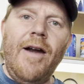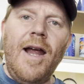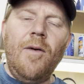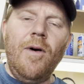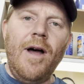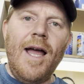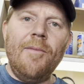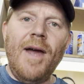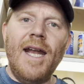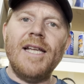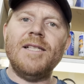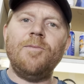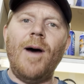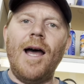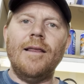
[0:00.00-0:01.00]
right, well, I'm at a
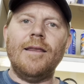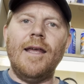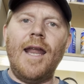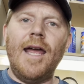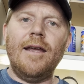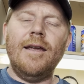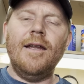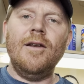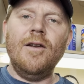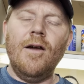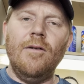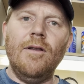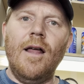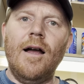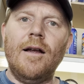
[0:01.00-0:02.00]
spot that I can
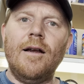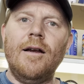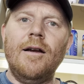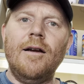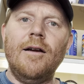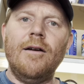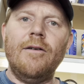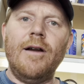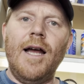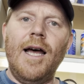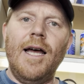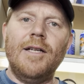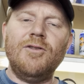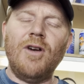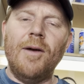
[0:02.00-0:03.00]
no longer
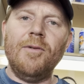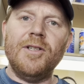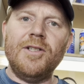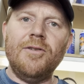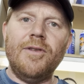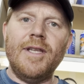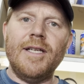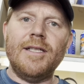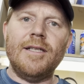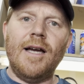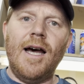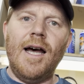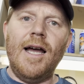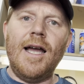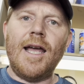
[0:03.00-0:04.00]
uh, troubleshoot this
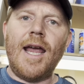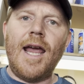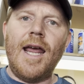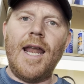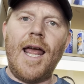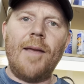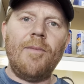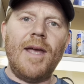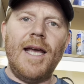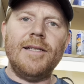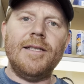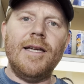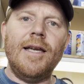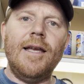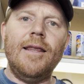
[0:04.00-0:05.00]
saw, and I'm
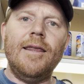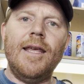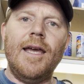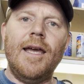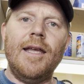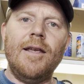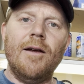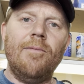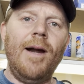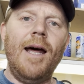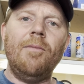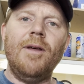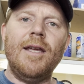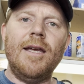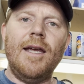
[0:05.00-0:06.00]
guessing that you're
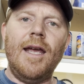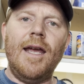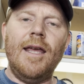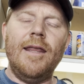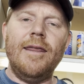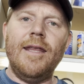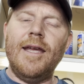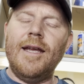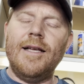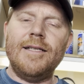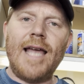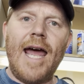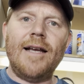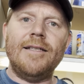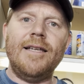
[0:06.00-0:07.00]
probably in the
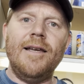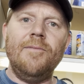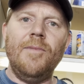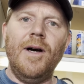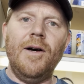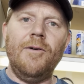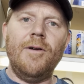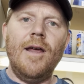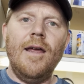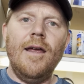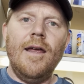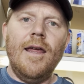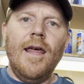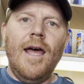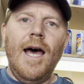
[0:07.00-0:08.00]
exact same boat.
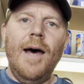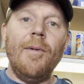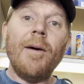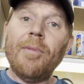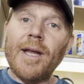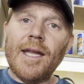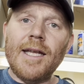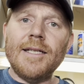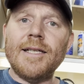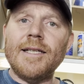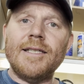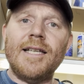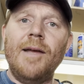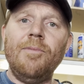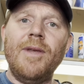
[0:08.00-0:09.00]
Um, but at least
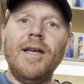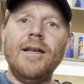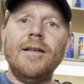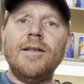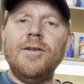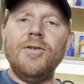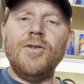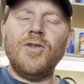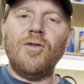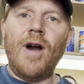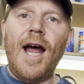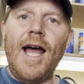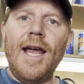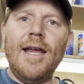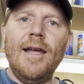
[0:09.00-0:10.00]
it's something to
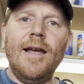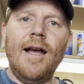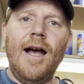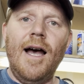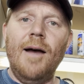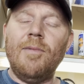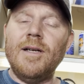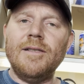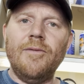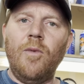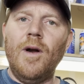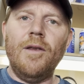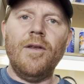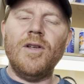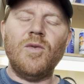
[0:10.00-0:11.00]
try, because um, if
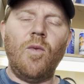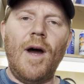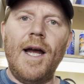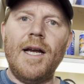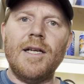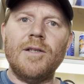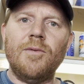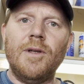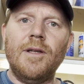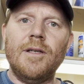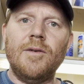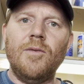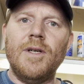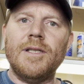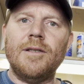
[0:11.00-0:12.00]
one of those wires
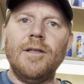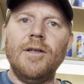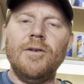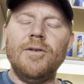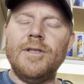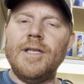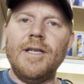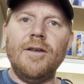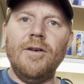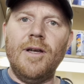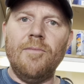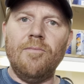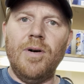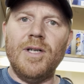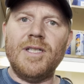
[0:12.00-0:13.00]
was loose and you
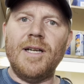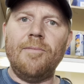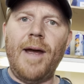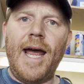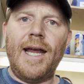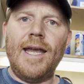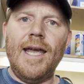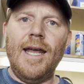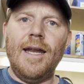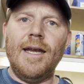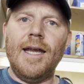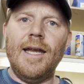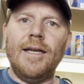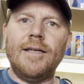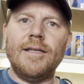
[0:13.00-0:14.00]
can push it back in and
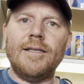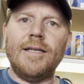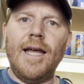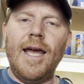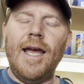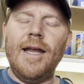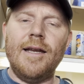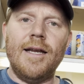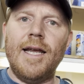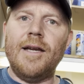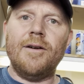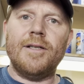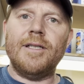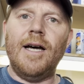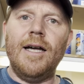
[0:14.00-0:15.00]
get it to stay and get
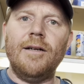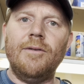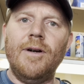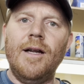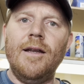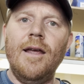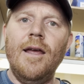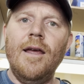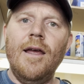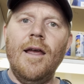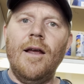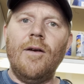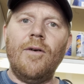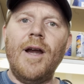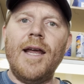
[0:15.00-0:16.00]
your saw to run,
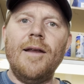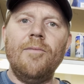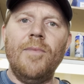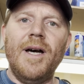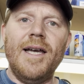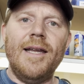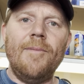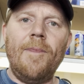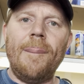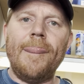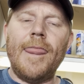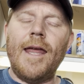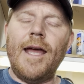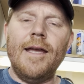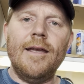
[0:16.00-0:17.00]
great. But
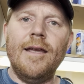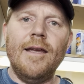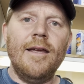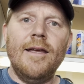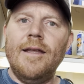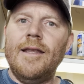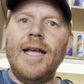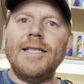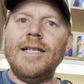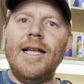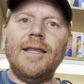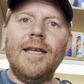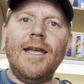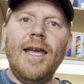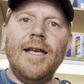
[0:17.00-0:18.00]
that's not
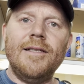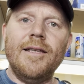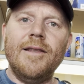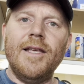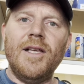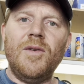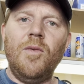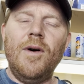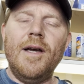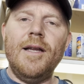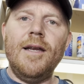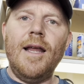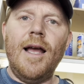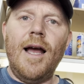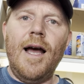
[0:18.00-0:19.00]
the case in this
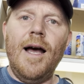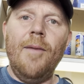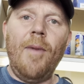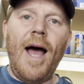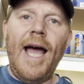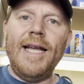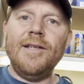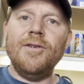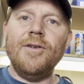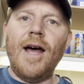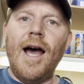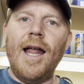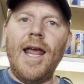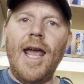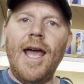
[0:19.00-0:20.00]
one. Um, I do
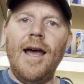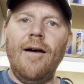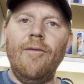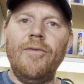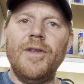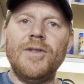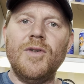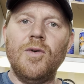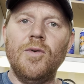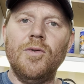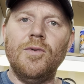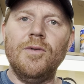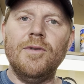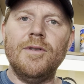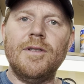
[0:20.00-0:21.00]
not have the
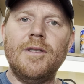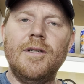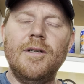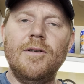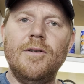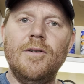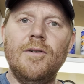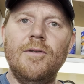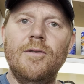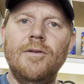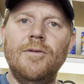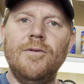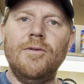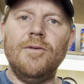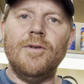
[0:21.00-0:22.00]
tools
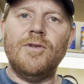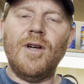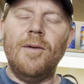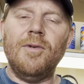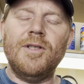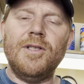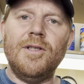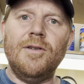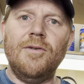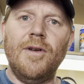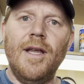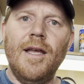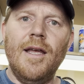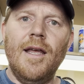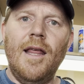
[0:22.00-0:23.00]
to troubleshoot
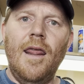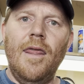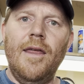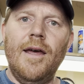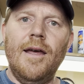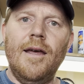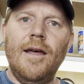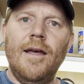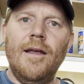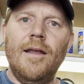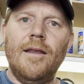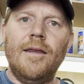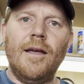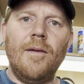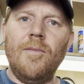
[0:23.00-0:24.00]

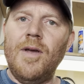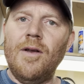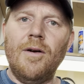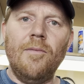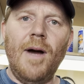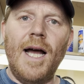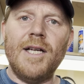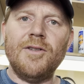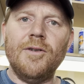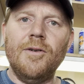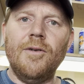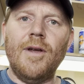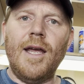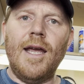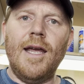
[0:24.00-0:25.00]
the, the computer
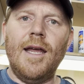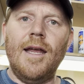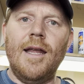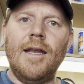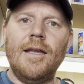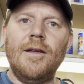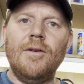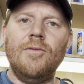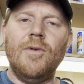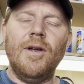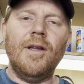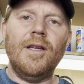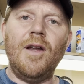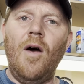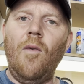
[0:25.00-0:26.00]
module, and you
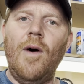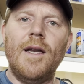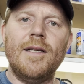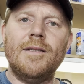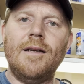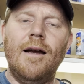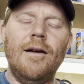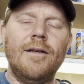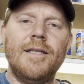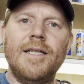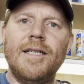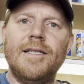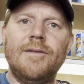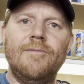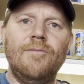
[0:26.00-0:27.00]
really don't want to start
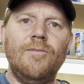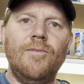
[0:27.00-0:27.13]
just